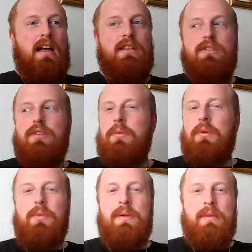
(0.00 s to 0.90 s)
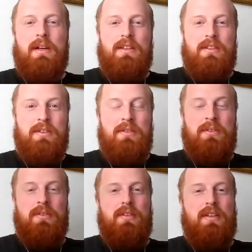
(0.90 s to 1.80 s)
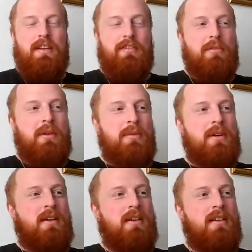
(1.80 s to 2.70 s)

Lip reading: And so what we might do if we were